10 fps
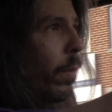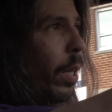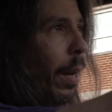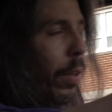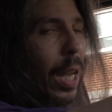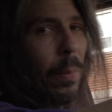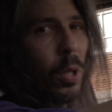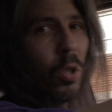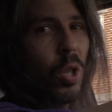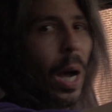He never came to
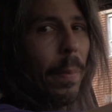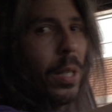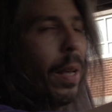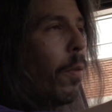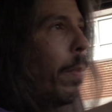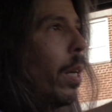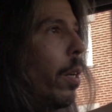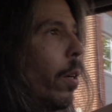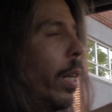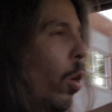the shop. He's never been
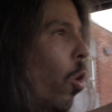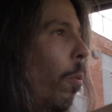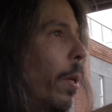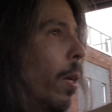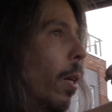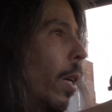here. He called me